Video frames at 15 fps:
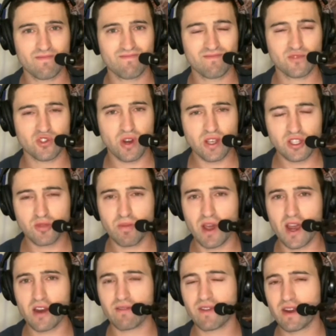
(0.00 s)

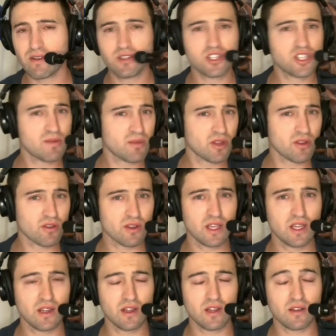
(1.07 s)
transpired very
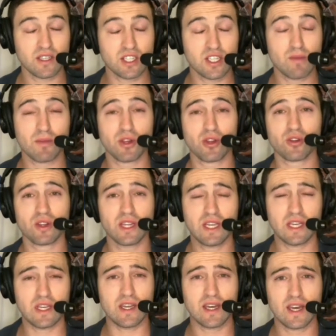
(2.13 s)

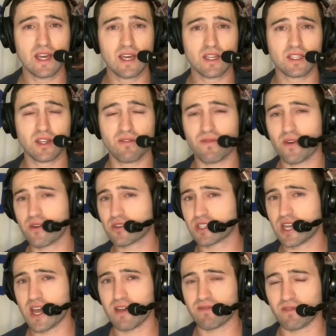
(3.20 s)
similarly to the first
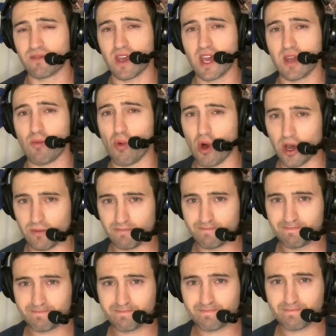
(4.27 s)
half of game one.
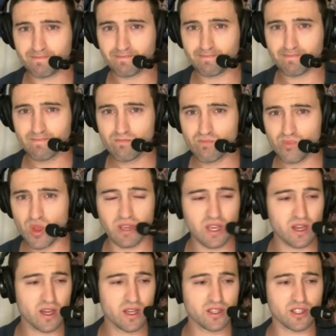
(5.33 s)

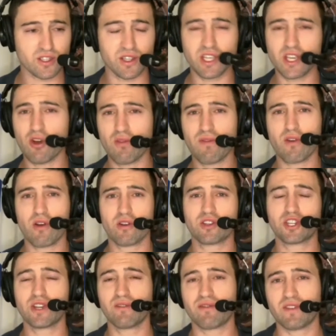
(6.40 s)
Because the
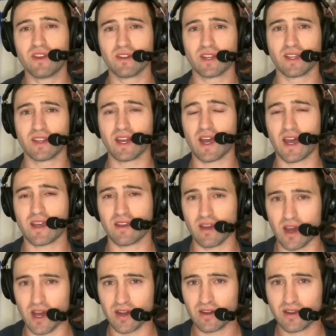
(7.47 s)
overarching feeling that I
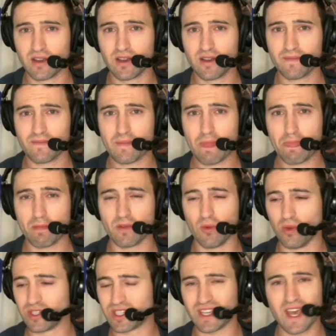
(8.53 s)
got
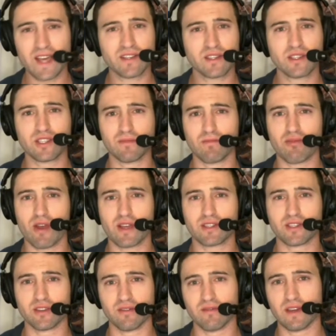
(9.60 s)
was, yes, it's
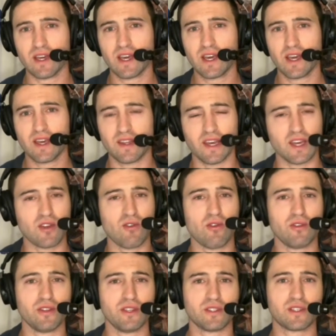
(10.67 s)
impressive that
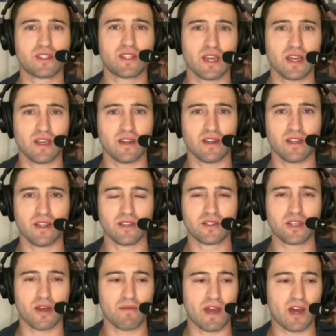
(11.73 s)
Golden State is
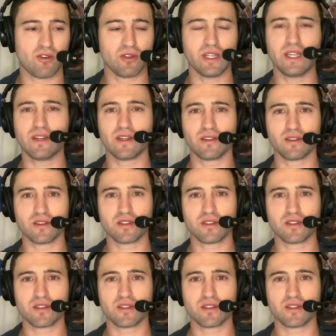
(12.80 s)
somehow leading this